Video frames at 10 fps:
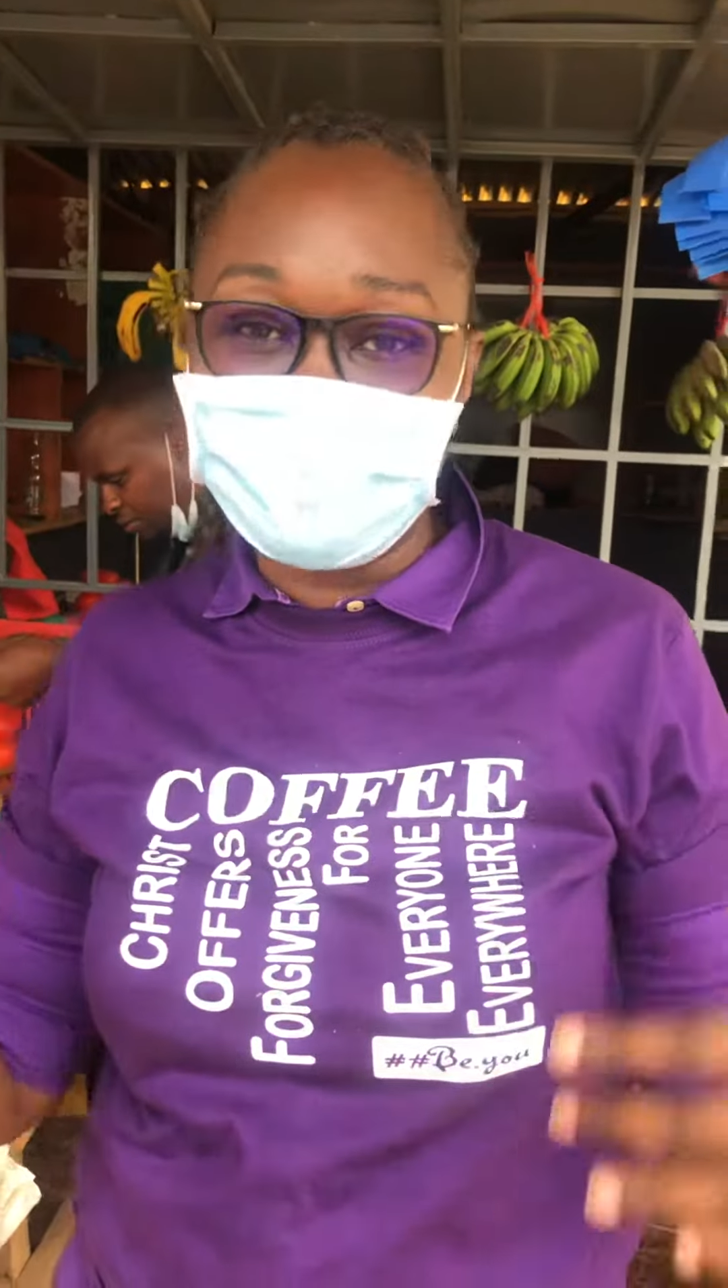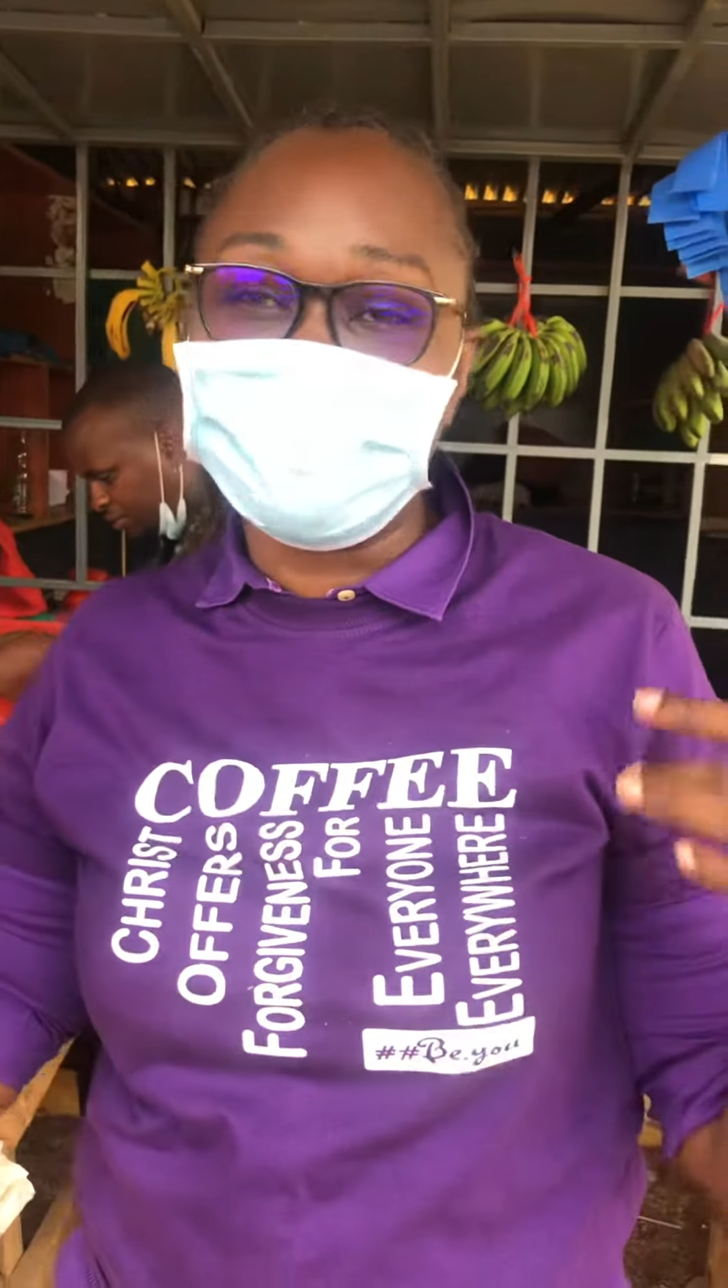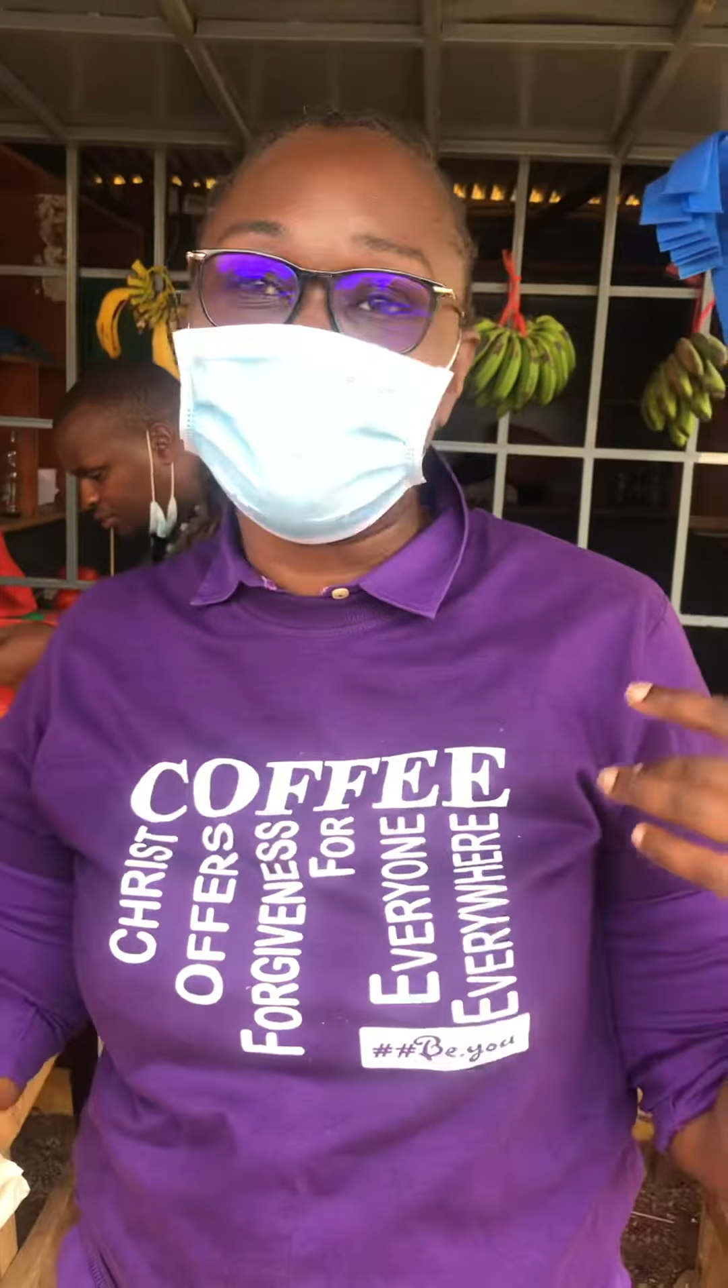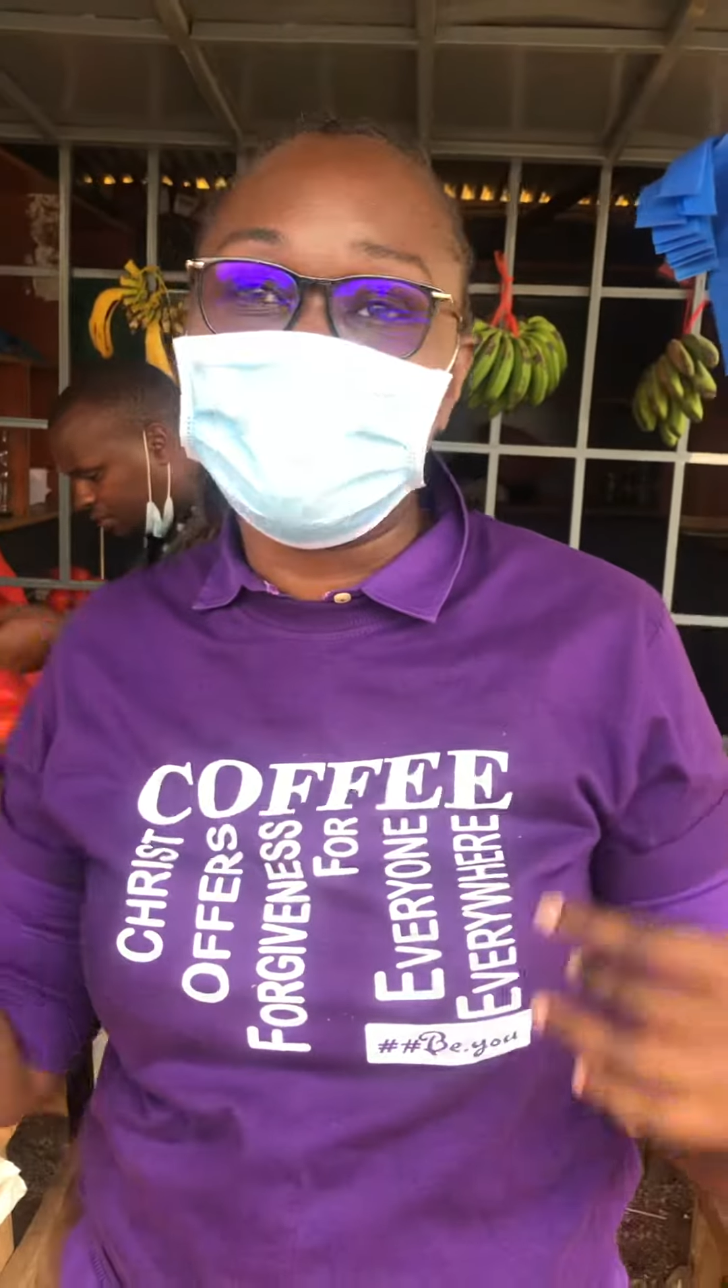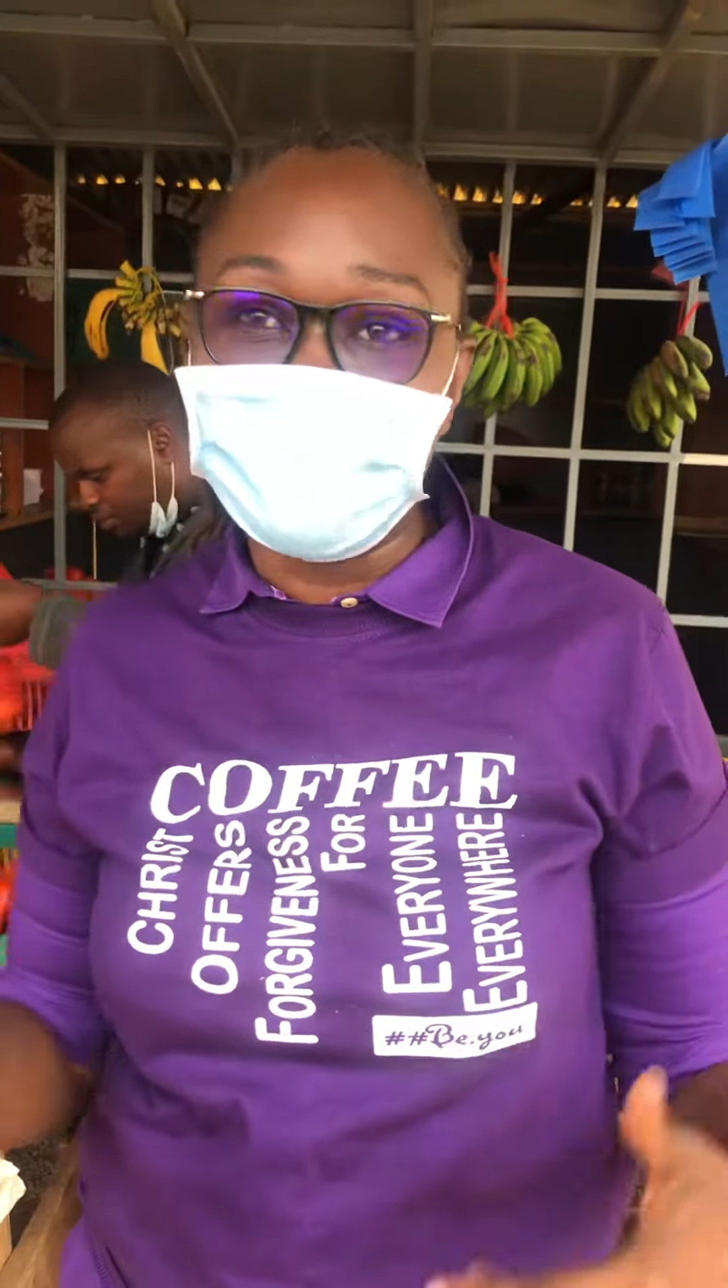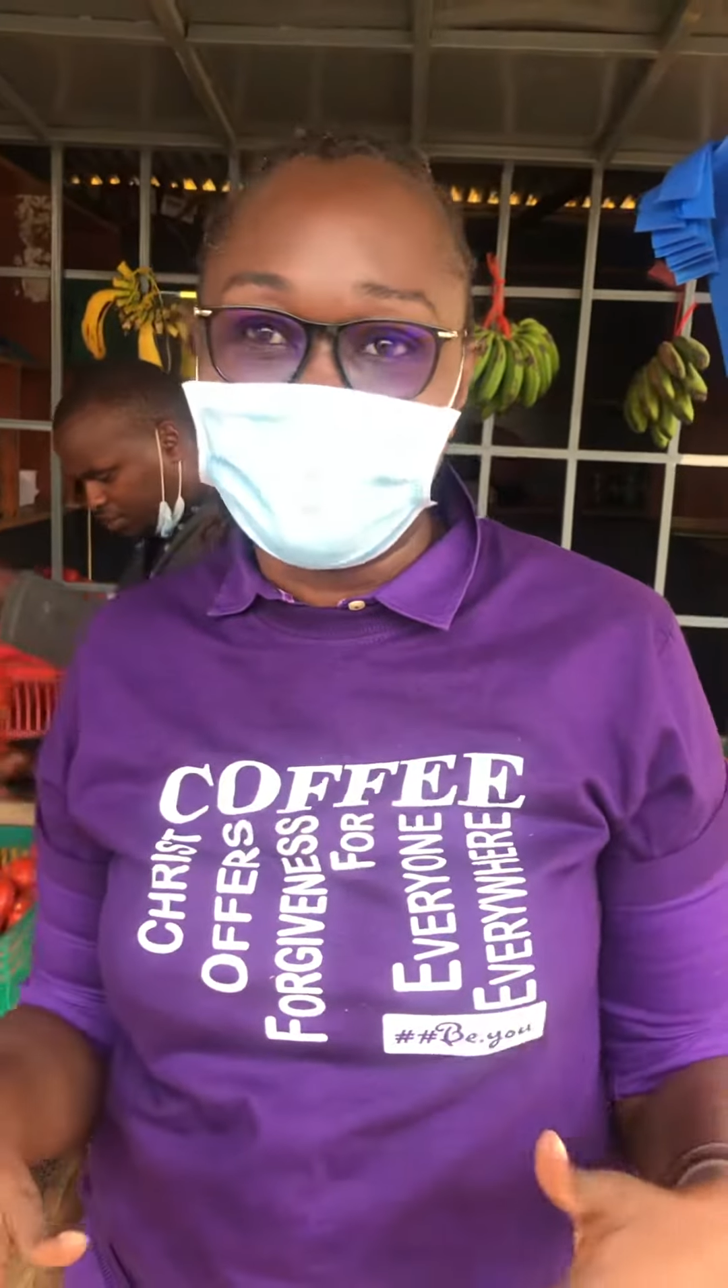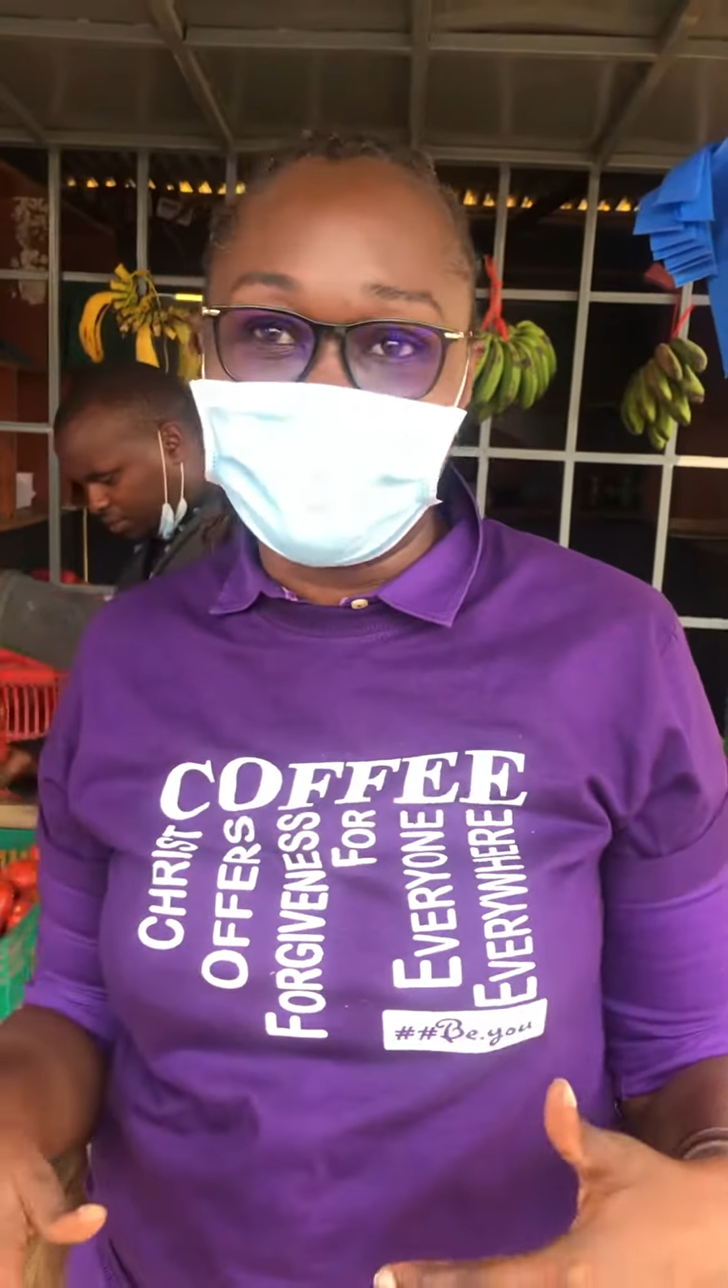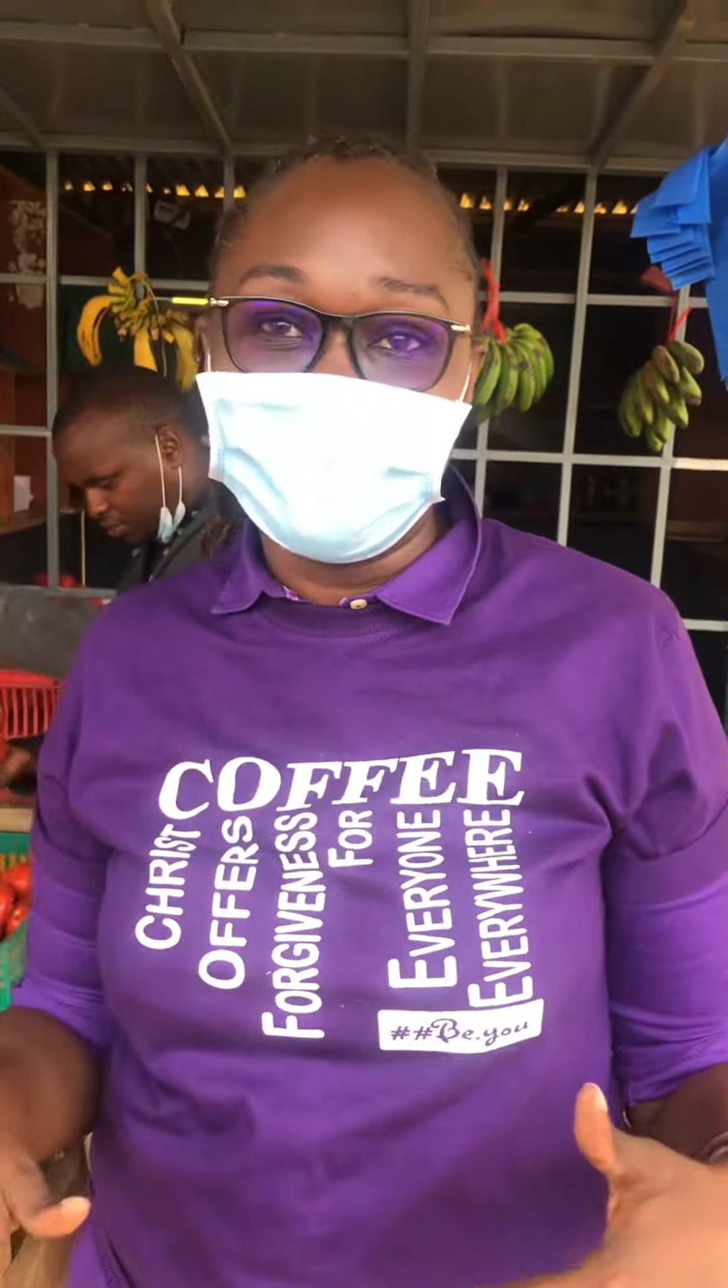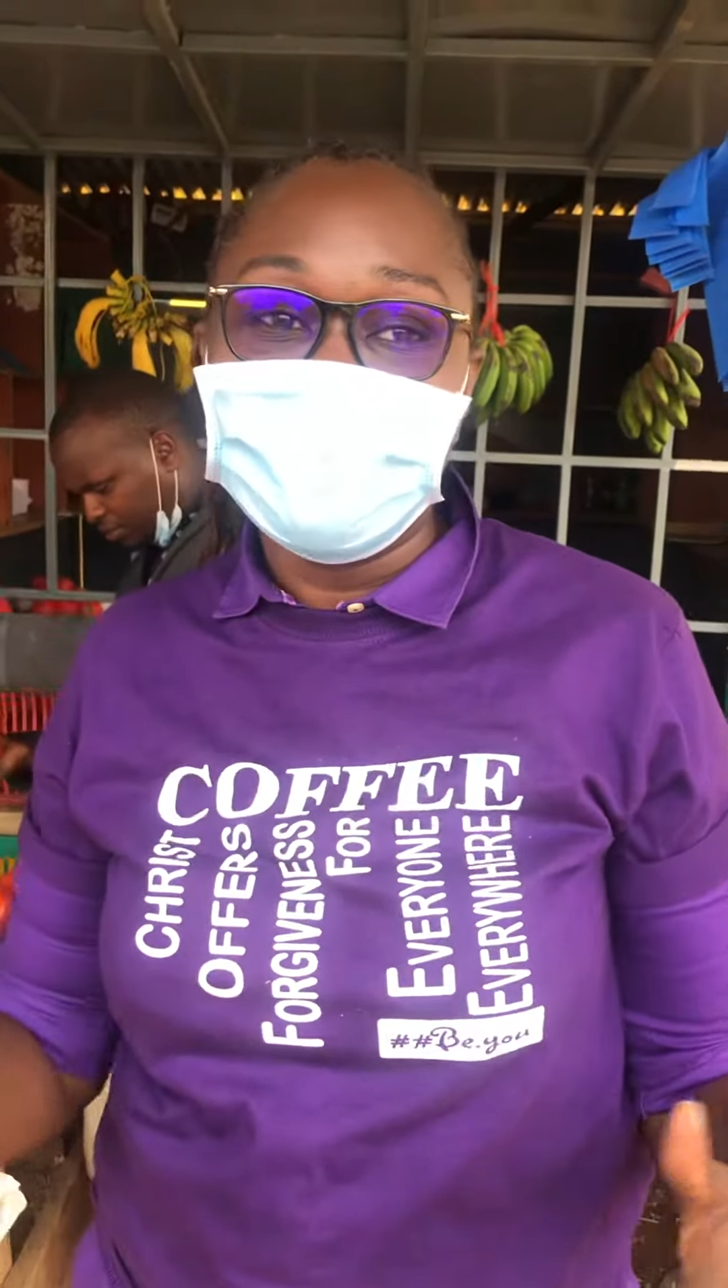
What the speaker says: to be.